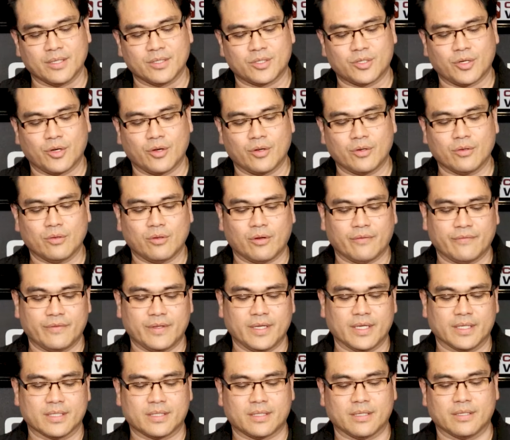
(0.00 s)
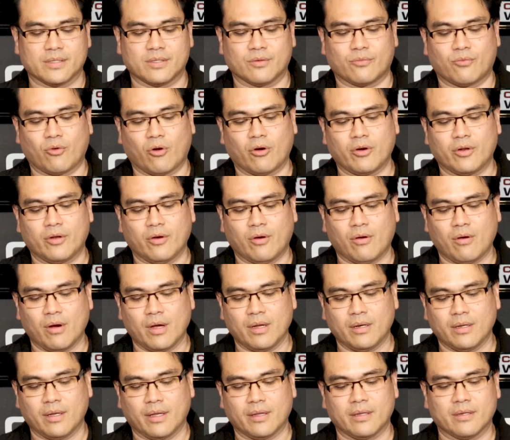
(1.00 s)
internal of this, there's a rod
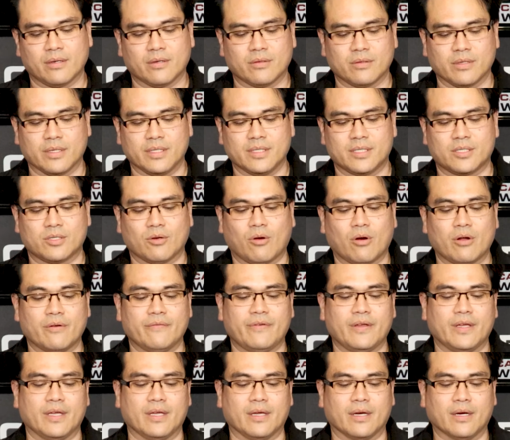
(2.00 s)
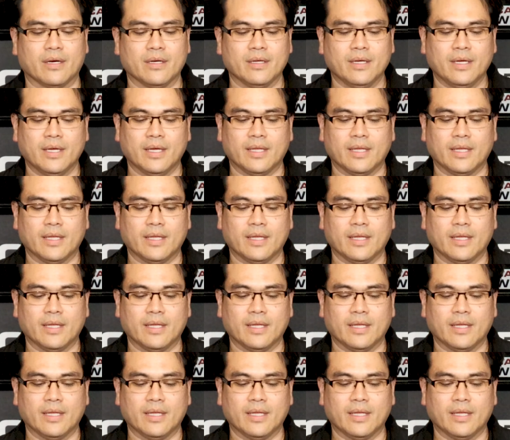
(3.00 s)
guide, and then inside of here,